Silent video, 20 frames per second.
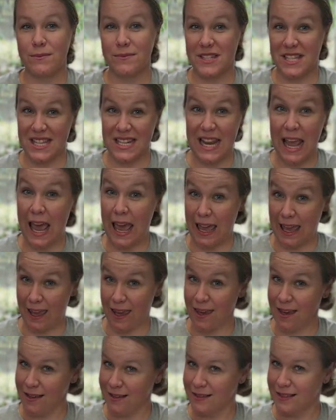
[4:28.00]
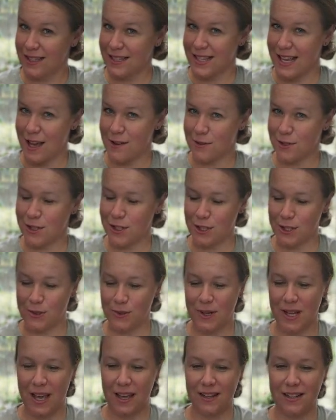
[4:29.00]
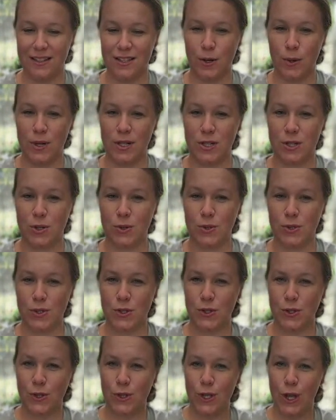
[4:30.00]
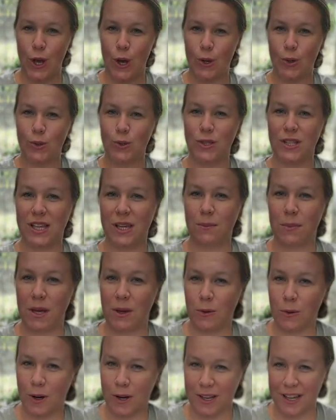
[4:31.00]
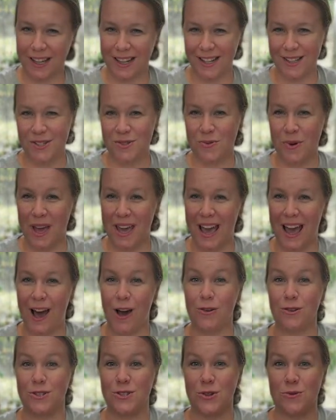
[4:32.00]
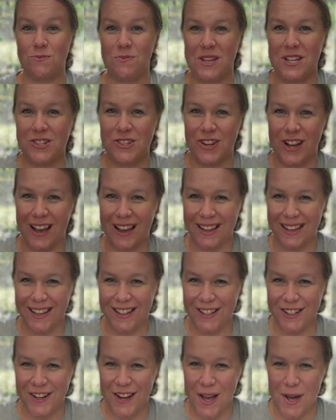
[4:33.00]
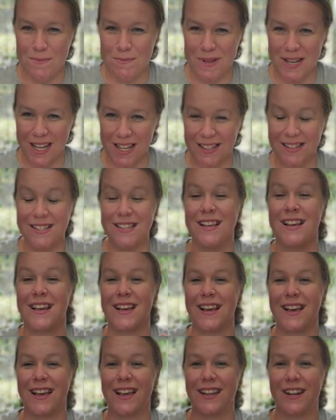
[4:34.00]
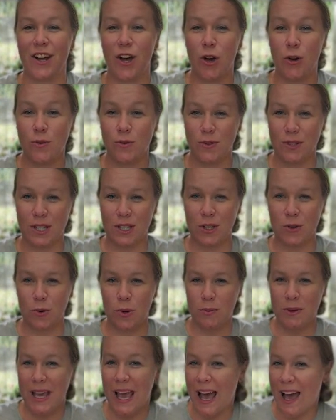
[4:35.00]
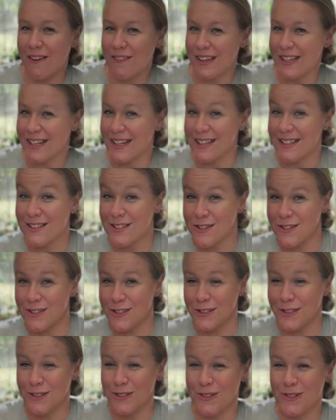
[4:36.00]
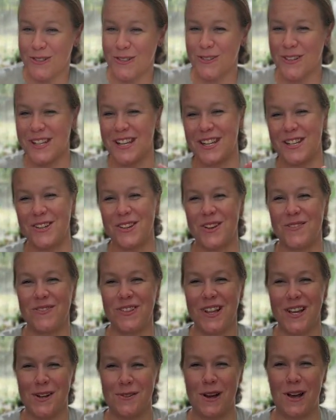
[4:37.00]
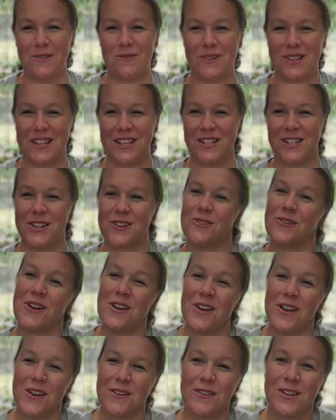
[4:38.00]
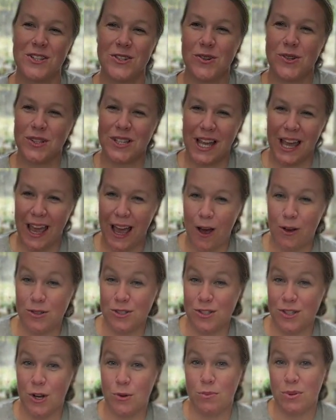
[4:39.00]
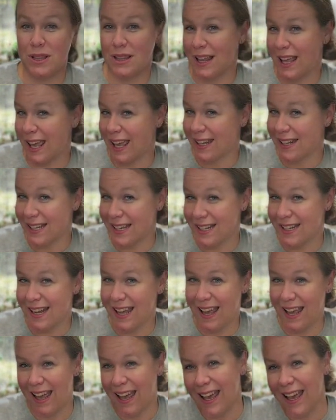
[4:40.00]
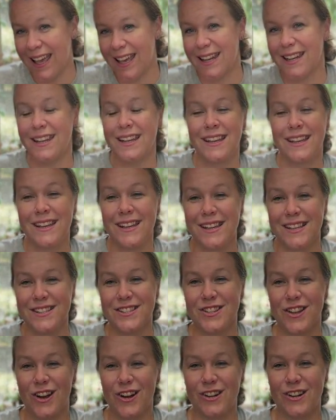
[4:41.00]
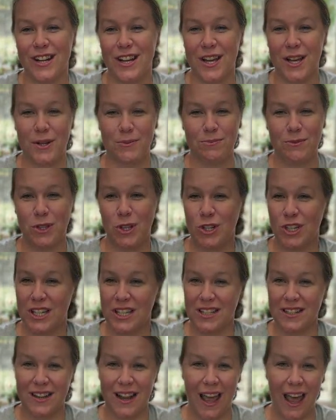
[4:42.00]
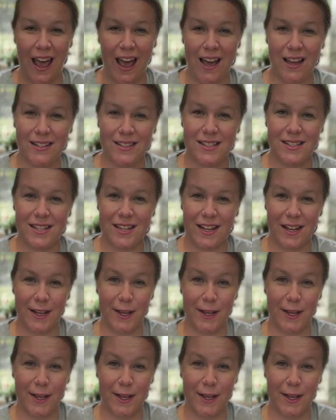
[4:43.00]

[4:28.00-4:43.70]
today, this afternoon, and it's going to slowly be working its way out. So be checking your updates, and hopefully you will be having it soon, and you can play around with the new visual layout, start planning ahead, start looking at